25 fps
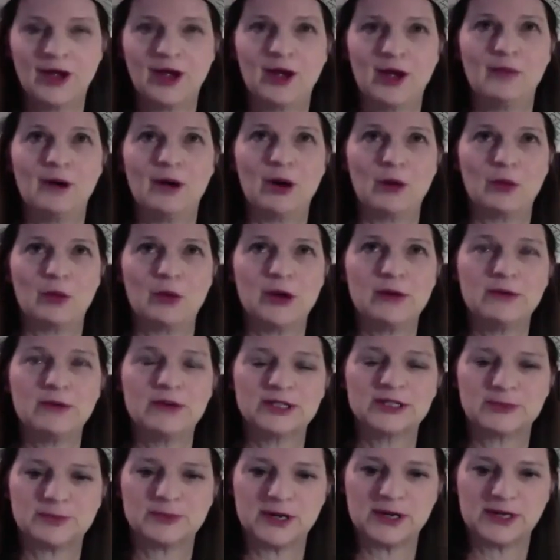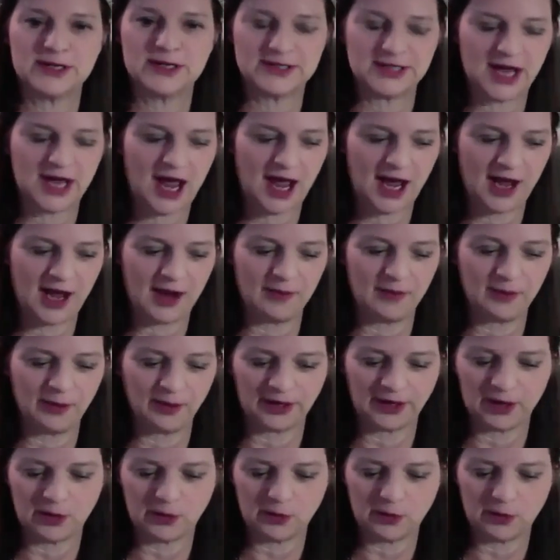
But we would spend time, like